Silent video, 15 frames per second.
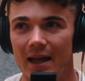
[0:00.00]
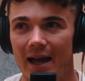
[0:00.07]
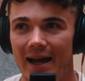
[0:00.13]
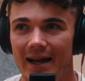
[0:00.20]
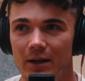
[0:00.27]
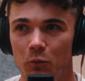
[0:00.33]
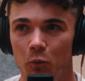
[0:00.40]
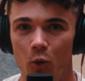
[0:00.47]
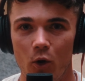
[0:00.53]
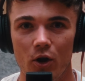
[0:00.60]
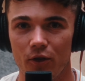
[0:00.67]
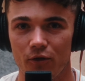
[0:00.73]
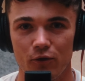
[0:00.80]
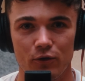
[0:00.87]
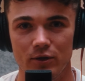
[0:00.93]
and
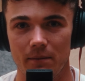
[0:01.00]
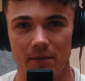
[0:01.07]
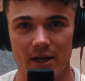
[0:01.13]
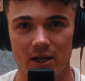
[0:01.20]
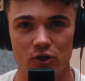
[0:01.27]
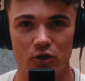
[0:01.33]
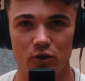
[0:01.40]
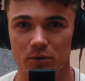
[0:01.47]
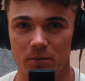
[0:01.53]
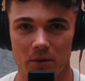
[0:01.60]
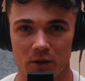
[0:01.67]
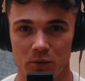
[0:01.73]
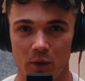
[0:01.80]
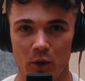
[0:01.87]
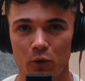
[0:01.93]
work through some of the issues
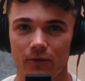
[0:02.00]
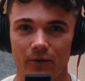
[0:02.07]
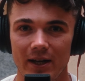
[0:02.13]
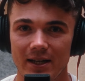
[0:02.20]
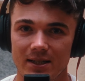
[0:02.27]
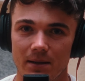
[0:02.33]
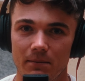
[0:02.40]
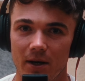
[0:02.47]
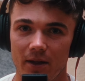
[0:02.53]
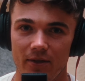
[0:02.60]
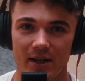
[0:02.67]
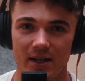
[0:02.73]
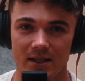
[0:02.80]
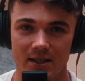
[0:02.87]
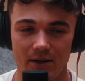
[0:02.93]
because we all face similar
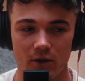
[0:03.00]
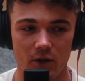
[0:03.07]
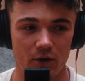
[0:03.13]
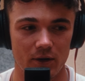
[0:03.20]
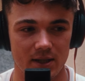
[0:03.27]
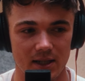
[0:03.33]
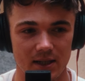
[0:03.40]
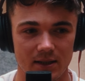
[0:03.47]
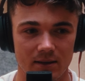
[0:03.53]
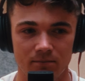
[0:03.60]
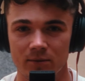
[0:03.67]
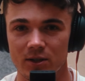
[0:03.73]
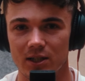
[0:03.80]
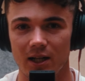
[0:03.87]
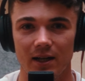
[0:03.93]
things, even though it's in
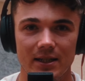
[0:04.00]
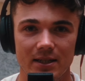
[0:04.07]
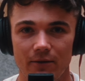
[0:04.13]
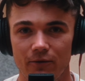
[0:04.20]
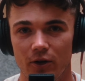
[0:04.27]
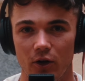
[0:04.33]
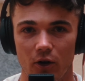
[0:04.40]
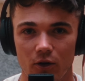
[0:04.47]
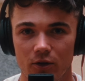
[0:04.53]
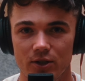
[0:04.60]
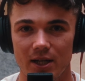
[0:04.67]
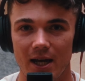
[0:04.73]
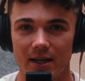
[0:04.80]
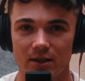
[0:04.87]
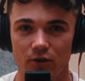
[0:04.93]
slightly different
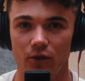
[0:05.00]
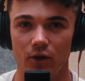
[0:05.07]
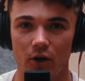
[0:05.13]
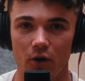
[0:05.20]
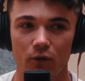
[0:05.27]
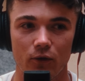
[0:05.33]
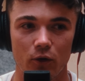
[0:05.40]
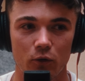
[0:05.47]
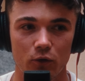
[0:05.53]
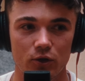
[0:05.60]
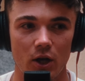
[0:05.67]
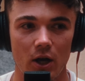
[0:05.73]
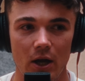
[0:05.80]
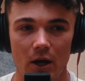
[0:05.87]
context on the golf course.